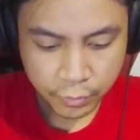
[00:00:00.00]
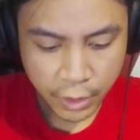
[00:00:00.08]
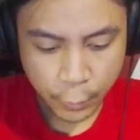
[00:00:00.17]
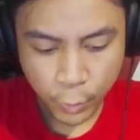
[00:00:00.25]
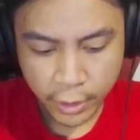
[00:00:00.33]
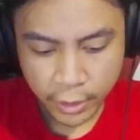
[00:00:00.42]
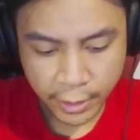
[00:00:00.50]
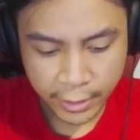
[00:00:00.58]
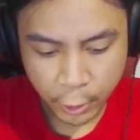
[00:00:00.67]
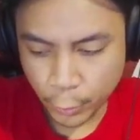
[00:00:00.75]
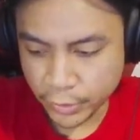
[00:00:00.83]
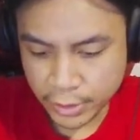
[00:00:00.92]
while
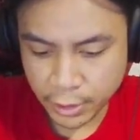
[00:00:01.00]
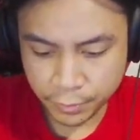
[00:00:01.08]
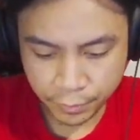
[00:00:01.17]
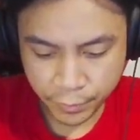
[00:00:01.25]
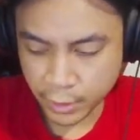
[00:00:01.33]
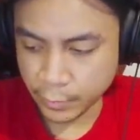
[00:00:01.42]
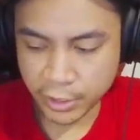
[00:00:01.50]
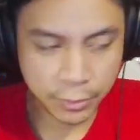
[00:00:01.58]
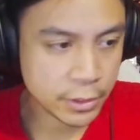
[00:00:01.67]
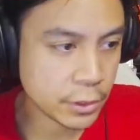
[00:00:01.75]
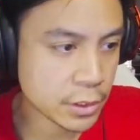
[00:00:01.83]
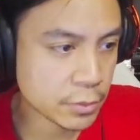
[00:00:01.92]
I open this up, let me
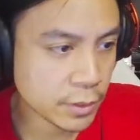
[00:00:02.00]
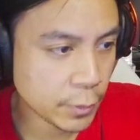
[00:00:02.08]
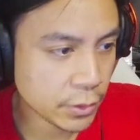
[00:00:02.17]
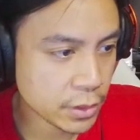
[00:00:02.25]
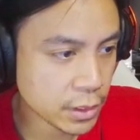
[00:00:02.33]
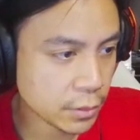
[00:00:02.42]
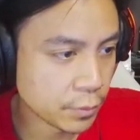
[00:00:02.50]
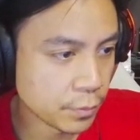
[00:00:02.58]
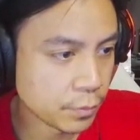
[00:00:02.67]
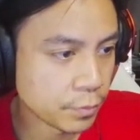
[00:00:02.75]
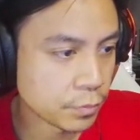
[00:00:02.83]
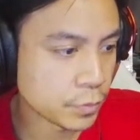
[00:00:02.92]
explain to you some stuff about the set.
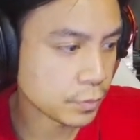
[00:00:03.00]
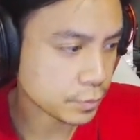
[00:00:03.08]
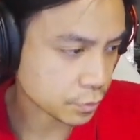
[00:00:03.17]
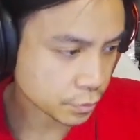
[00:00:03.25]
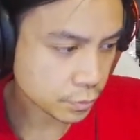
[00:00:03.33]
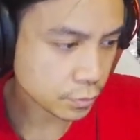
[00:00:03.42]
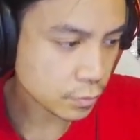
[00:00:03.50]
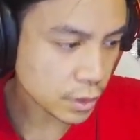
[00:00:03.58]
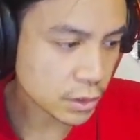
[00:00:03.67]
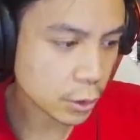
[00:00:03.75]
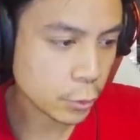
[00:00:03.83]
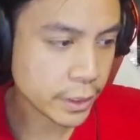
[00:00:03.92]

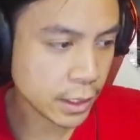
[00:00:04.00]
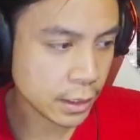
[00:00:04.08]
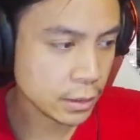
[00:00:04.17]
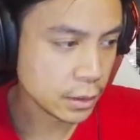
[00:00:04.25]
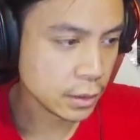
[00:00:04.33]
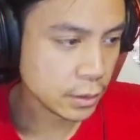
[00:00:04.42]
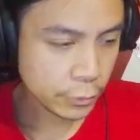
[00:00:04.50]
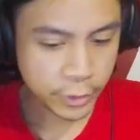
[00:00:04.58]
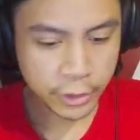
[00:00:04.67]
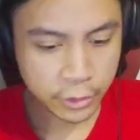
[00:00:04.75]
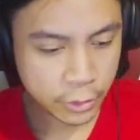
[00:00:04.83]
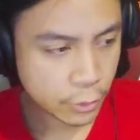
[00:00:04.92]
So we got
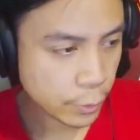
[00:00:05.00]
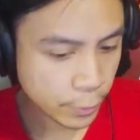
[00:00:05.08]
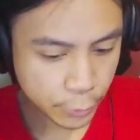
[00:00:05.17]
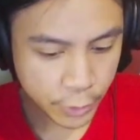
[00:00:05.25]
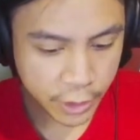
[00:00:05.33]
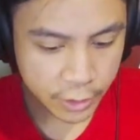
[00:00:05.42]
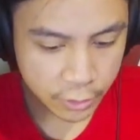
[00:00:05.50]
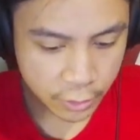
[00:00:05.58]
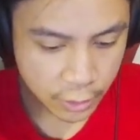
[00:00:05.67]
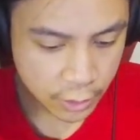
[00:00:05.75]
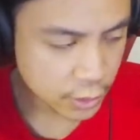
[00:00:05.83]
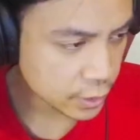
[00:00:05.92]
three
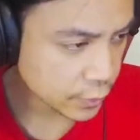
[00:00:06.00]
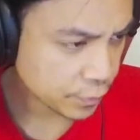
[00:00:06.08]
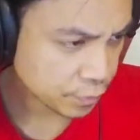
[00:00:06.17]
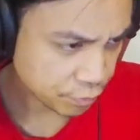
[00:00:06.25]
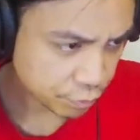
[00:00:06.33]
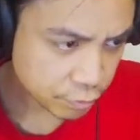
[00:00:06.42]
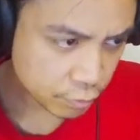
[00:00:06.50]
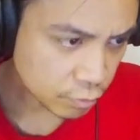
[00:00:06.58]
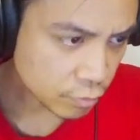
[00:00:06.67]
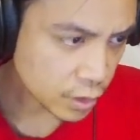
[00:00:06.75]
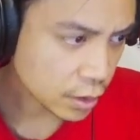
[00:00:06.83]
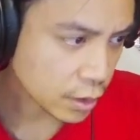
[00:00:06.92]
little
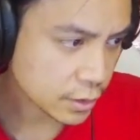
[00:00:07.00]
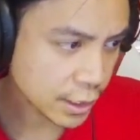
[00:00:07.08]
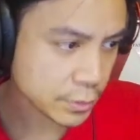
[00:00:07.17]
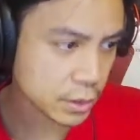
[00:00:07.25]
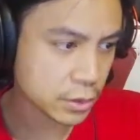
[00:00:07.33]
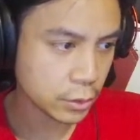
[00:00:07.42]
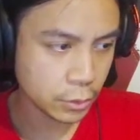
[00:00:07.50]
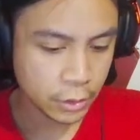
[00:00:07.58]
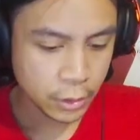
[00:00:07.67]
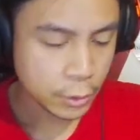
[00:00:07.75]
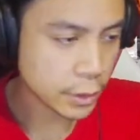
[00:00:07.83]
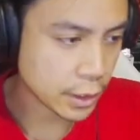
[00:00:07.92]
archetypes. So
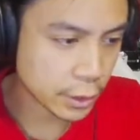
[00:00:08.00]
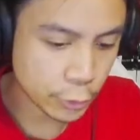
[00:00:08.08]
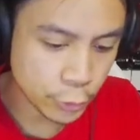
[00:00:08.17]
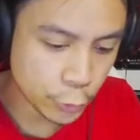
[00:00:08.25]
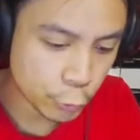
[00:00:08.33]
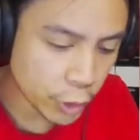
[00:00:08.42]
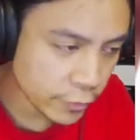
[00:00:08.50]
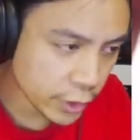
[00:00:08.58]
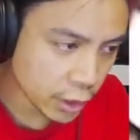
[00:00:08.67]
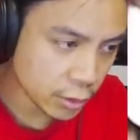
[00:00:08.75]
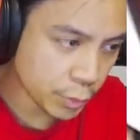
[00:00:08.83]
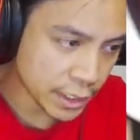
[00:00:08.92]
we got a new
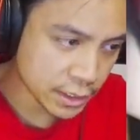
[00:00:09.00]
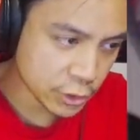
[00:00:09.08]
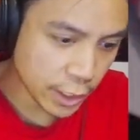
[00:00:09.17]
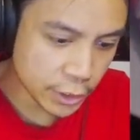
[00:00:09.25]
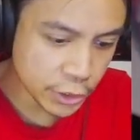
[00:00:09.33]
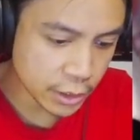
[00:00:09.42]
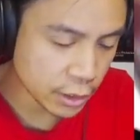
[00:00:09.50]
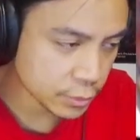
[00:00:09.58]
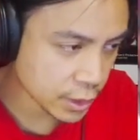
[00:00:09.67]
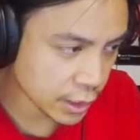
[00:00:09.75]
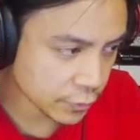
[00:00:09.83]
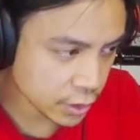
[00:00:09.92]
graveyard-based strategy
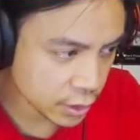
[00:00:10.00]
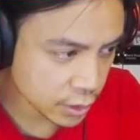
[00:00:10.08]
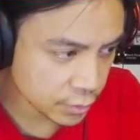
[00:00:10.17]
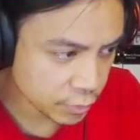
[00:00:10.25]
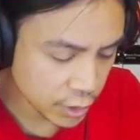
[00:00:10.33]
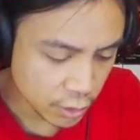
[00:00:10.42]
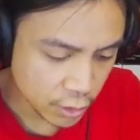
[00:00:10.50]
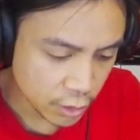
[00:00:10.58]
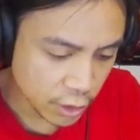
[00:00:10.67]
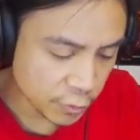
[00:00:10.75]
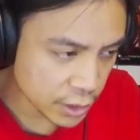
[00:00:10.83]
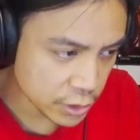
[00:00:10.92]
kind of
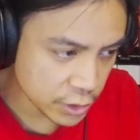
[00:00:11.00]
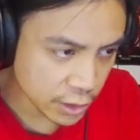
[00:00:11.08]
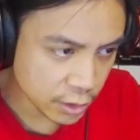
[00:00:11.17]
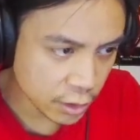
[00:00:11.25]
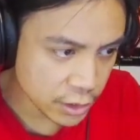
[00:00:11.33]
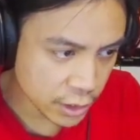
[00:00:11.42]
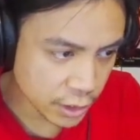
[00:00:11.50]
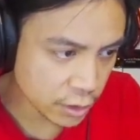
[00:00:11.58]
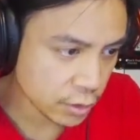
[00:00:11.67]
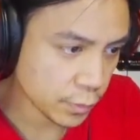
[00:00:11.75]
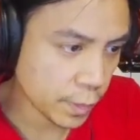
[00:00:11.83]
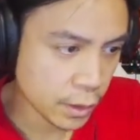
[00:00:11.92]
monsters and cards in
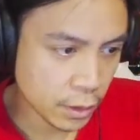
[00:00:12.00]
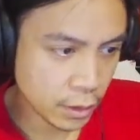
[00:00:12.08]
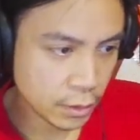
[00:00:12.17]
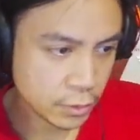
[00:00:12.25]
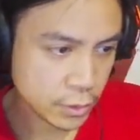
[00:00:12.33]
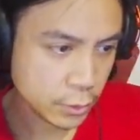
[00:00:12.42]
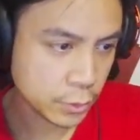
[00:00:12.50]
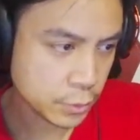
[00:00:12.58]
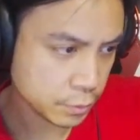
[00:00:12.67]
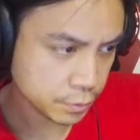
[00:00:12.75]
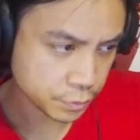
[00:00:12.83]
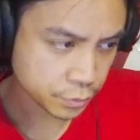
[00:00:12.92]
here. So,
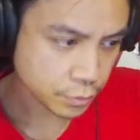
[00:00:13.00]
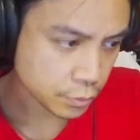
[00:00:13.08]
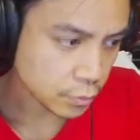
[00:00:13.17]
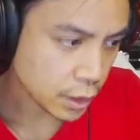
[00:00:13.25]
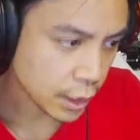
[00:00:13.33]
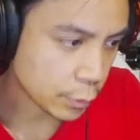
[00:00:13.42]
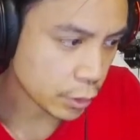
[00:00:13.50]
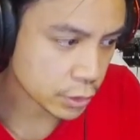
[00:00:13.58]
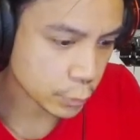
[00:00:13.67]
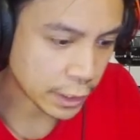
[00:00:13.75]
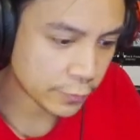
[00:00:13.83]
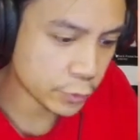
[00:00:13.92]
and
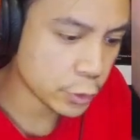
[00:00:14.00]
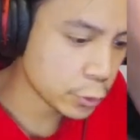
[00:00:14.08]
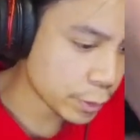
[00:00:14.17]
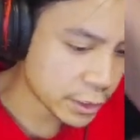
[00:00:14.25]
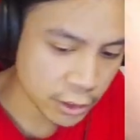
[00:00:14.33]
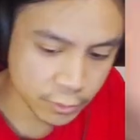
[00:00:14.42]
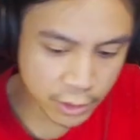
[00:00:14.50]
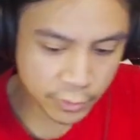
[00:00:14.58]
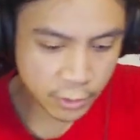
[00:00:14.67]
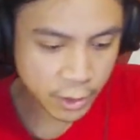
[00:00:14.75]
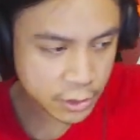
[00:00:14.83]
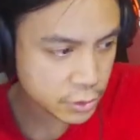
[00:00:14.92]
we have new pendulum
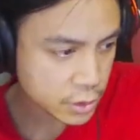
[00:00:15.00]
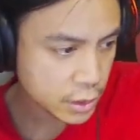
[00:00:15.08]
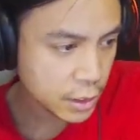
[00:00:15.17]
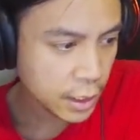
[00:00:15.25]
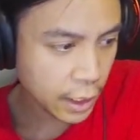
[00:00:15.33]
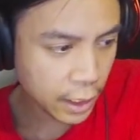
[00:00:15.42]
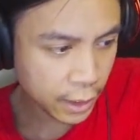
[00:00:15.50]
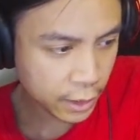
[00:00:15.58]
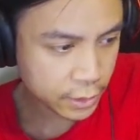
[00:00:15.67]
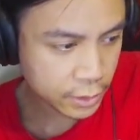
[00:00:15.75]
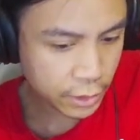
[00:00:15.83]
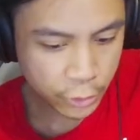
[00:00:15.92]
monsters
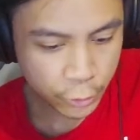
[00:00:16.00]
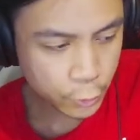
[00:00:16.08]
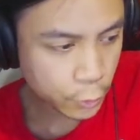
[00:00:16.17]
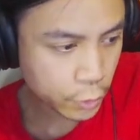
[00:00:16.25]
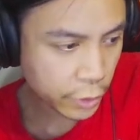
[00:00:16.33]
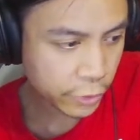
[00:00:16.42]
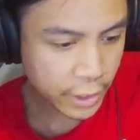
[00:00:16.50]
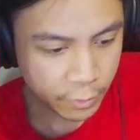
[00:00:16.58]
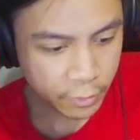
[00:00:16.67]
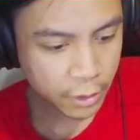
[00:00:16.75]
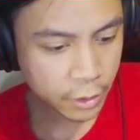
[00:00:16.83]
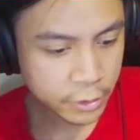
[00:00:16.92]
and a new
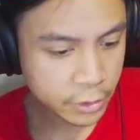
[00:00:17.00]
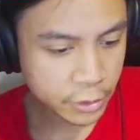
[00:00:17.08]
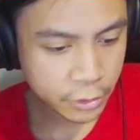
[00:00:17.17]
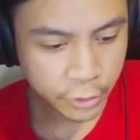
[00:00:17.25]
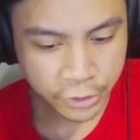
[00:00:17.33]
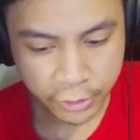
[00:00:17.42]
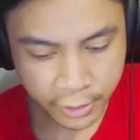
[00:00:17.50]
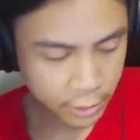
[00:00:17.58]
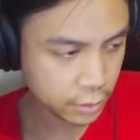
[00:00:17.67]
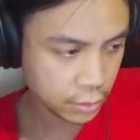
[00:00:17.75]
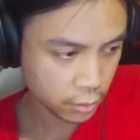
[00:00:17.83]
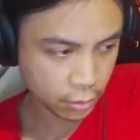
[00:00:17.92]
theme called the Arctic,
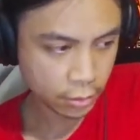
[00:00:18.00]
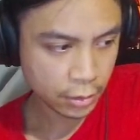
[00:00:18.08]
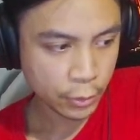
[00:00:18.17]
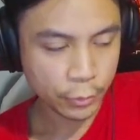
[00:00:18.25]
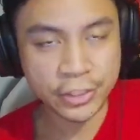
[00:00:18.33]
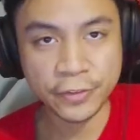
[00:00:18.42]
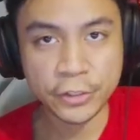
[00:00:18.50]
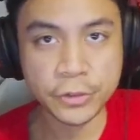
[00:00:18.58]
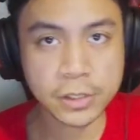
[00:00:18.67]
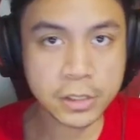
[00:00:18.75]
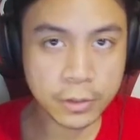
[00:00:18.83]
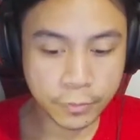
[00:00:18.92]
which
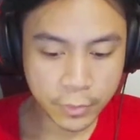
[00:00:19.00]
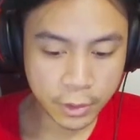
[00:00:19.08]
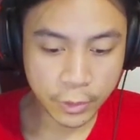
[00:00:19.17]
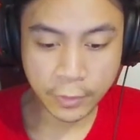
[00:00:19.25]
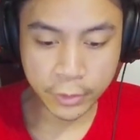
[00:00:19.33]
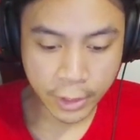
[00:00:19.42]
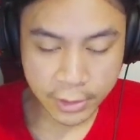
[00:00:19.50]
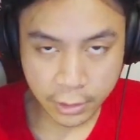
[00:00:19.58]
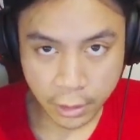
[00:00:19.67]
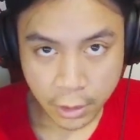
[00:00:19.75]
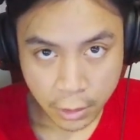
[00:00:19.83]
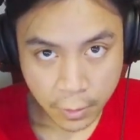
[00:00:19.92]
features, if you haven't guessed
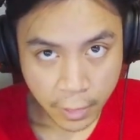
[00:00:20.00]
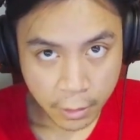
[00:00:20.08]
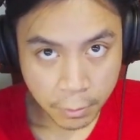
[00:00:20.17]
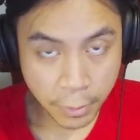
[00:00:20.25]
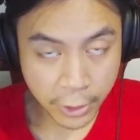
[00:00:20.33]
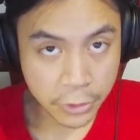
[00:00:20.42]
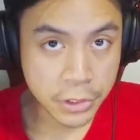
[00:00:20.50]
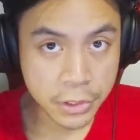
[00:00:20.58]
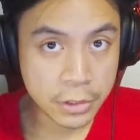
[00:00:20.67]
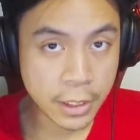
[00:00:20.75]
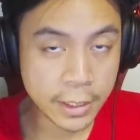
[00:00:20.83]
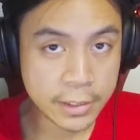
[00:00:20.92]
it,
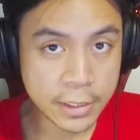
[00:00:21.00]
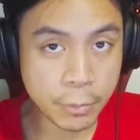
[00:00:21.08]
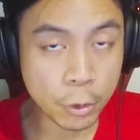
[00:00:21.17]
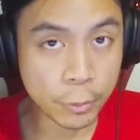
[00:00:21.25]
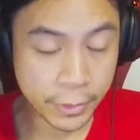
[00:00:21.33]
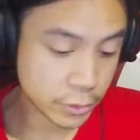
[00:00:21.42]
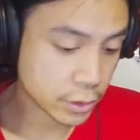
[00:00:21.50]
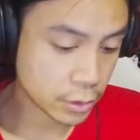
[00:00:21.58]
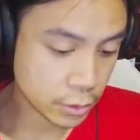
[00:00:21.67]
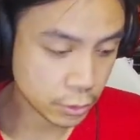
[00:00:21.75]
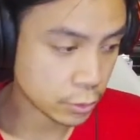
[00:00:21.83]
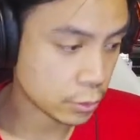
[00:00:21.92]
bears, icy polar bears.
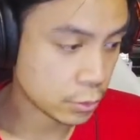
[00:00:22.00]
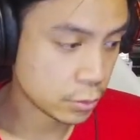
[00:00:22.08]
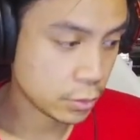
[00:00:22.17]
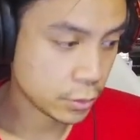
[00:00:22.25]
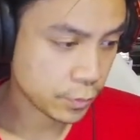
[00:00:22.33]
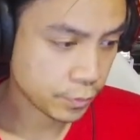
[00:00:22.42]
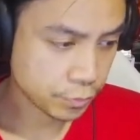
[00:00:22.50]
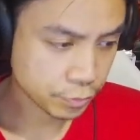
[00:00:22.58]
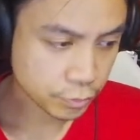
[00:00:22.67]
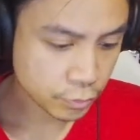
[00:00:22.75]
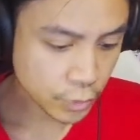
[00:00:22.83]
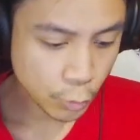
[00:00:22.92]
So,
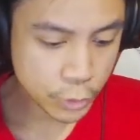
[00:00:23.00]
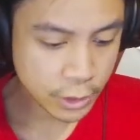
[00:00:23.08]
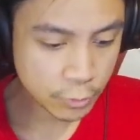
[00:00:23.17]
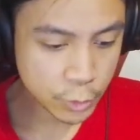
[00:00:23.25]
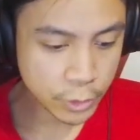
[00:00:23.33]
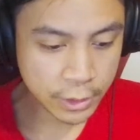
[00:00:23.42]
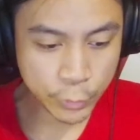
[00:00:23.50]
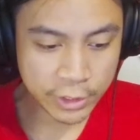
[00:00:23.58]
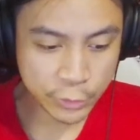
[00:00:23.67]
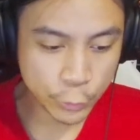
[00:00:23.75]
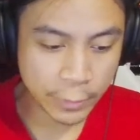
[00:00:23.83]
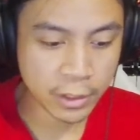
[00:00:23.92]
which has
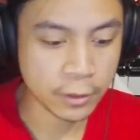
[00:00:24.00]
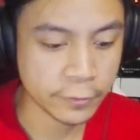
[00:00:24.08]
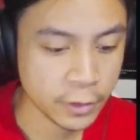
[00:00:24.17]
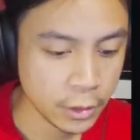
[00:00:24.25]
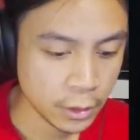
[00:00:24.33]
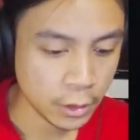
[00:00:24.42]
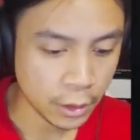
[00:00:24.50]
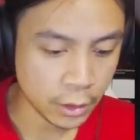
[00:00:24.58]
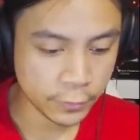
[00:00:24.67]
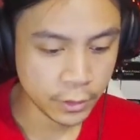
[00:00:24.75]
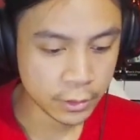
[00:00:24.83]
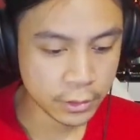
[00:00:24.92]
this new gimmick of
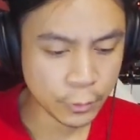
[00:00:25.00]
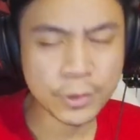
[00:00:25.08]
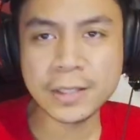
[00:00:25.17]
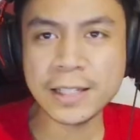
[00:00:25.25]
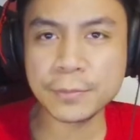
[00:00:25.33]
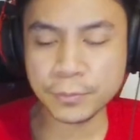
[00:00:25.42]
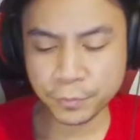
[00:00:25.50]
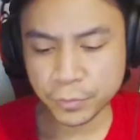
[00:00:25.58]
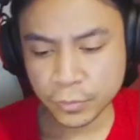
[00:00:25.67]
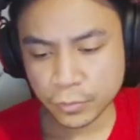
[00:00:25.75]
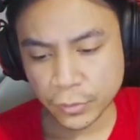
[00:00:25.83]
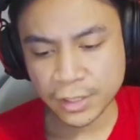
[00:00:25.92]
well, not
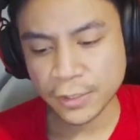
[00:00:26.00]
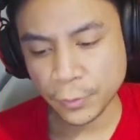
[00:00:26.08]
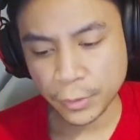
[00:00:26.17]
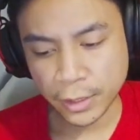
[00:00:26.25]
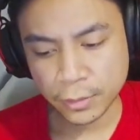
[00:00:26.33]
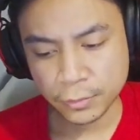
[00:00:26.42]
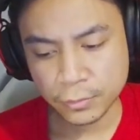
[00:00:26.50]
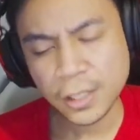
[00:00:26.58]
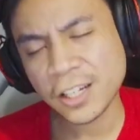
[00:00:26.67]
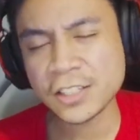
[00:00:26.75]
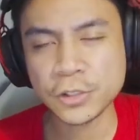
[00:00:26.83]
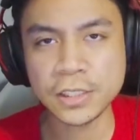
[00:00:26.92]
different, but like, yeah,
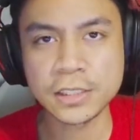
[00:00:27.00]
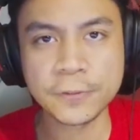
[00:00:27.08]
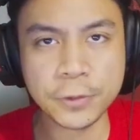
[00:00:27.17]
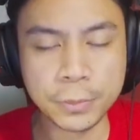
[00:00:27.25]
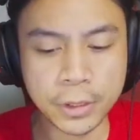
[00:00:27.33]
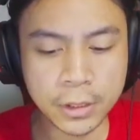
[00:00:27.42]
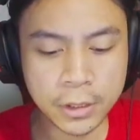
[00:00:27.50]
I guess you can say it's different, but